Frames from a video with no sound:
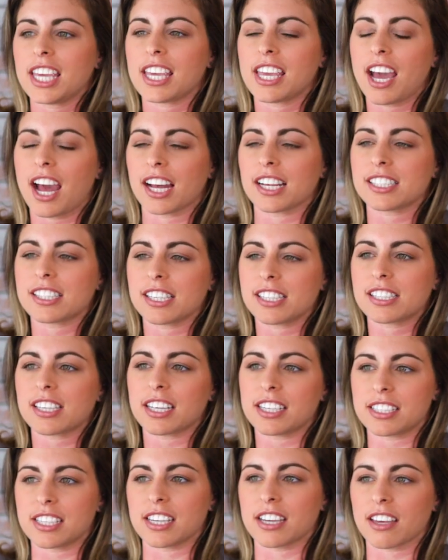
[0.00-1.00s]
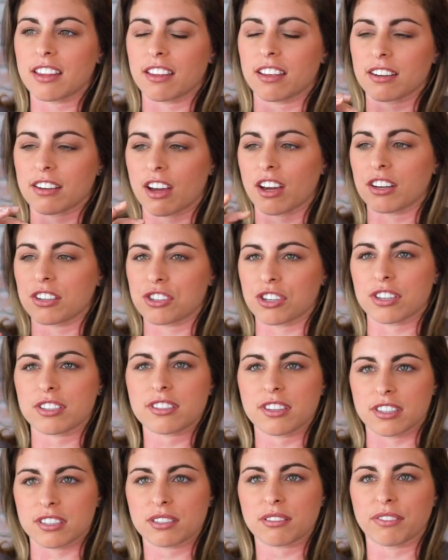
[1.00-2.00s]
He has this idea that not
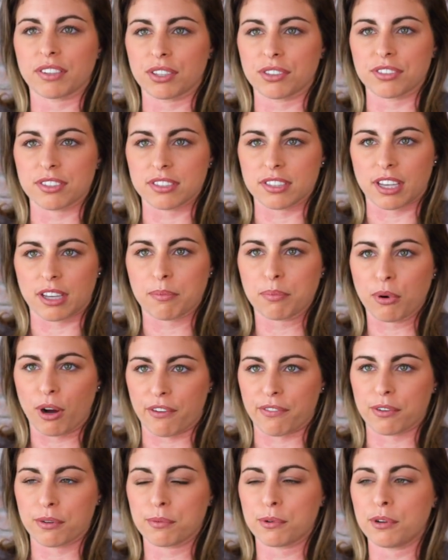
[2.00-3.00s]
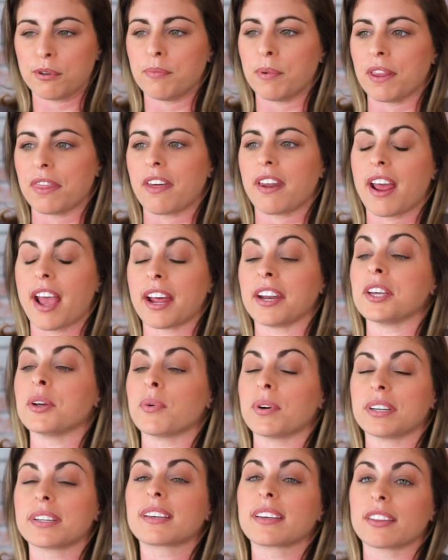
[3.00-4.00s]
just this field is like profitable, but that
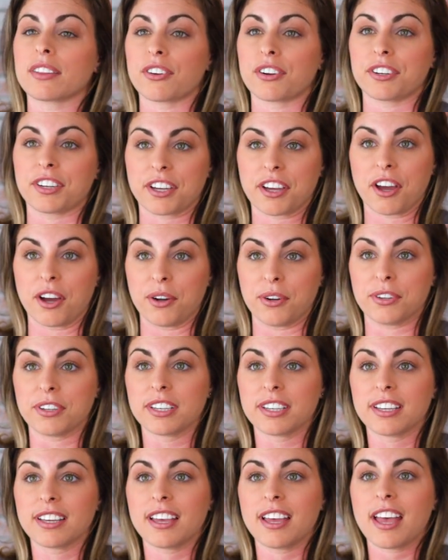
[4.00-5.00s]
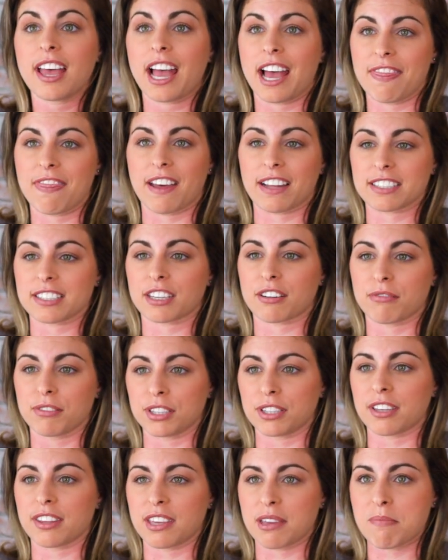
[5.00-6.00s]
anyone can learn to code. And that's like
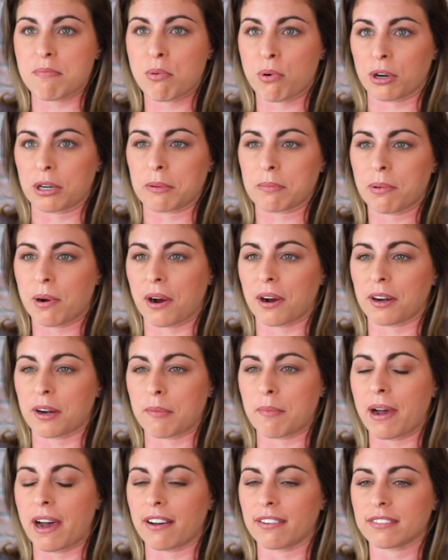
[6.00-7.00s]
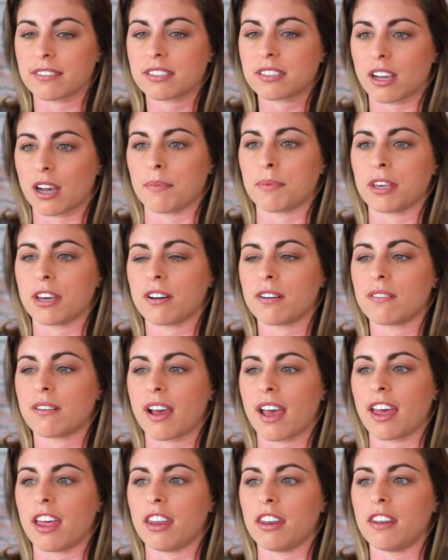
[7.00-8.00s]
really the important part about Sabio
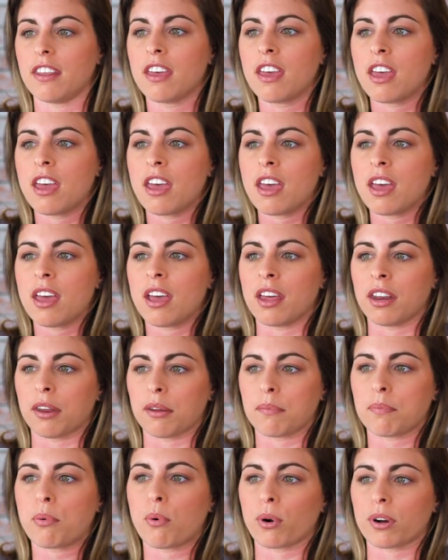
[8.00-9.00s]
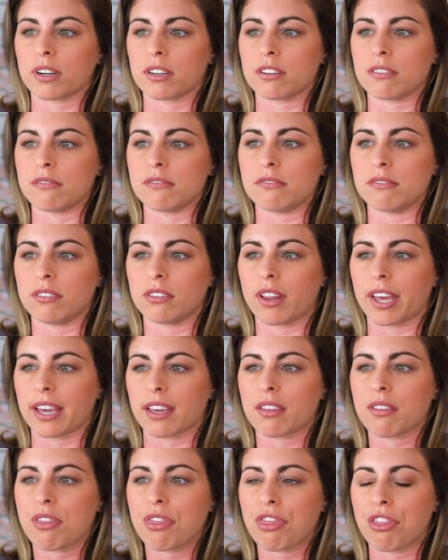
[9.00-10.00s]
and an important
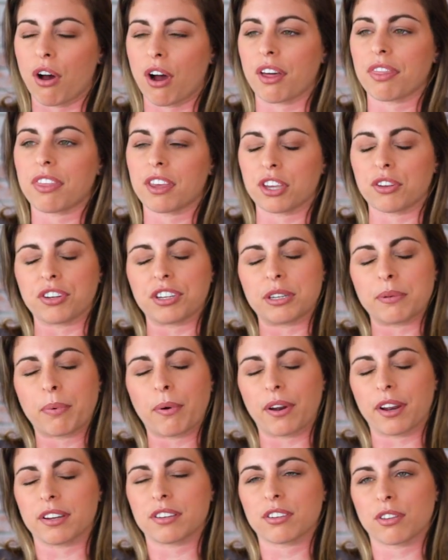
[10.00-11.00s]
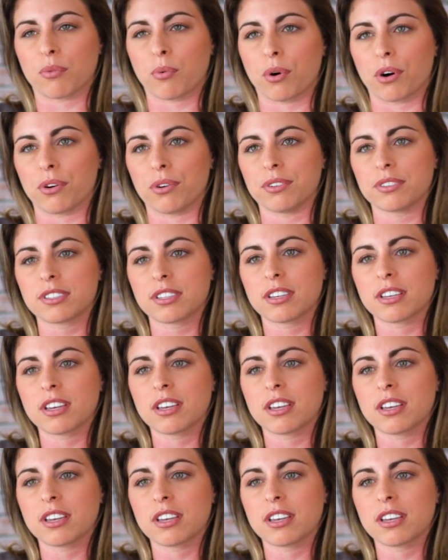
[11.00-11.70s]
like thought that you need to put into the world.